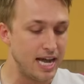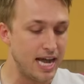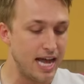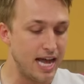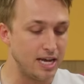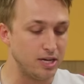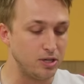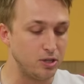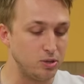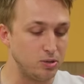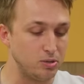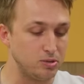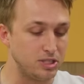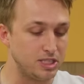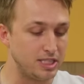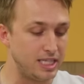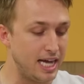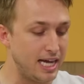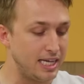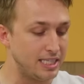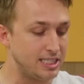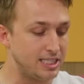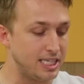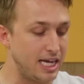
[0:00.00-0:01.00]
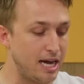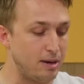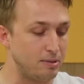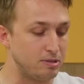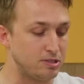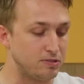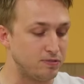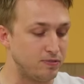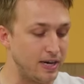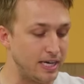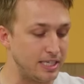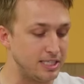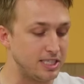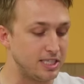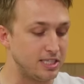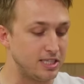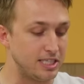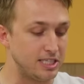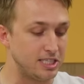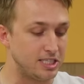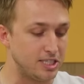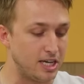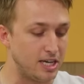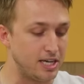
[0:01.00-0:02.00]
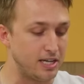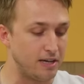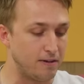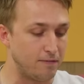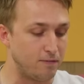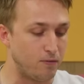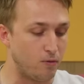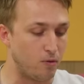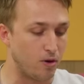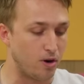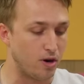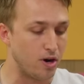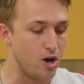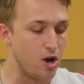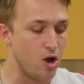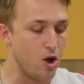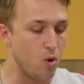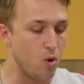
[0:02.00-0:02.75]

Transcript: and whose test I was frantically studying for,